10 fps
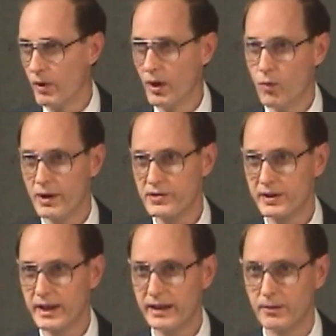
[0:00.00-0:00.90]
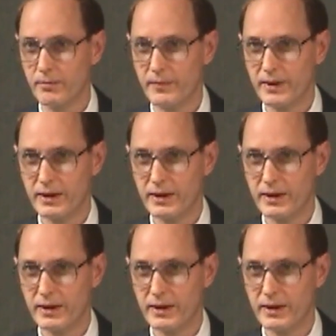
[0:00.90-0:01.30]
Well, what is the kingdom?